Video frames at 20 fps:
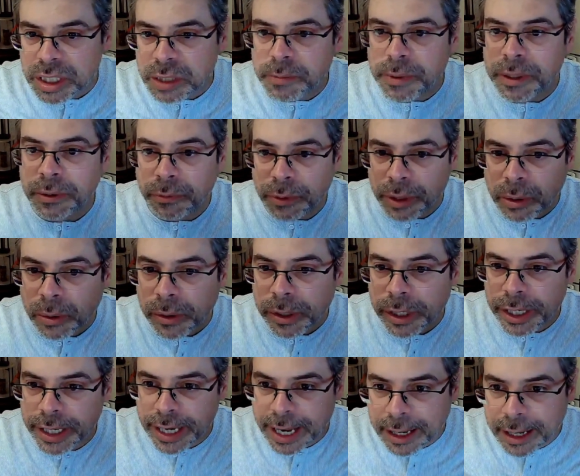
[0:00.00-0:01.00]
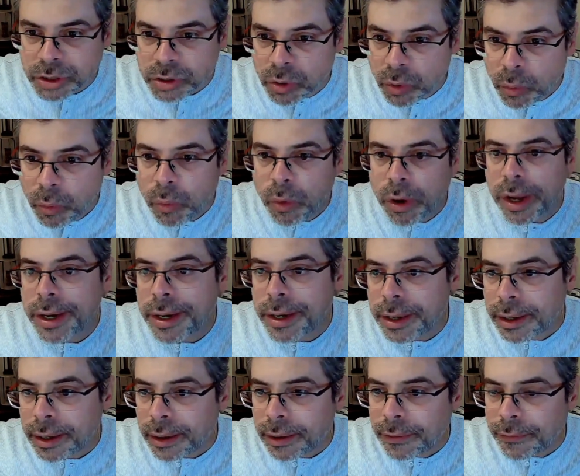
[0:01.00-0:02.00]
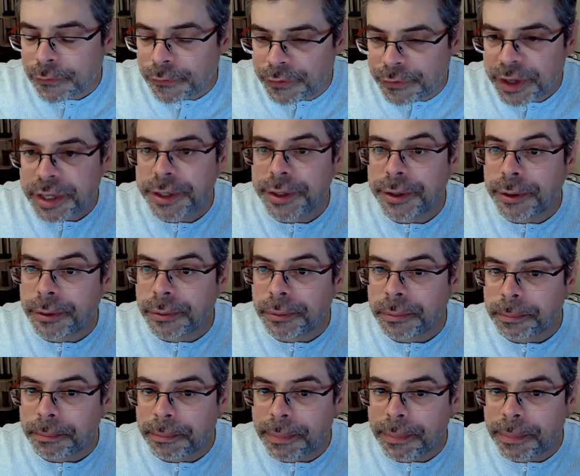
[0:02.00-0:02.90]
has been recorded as one video,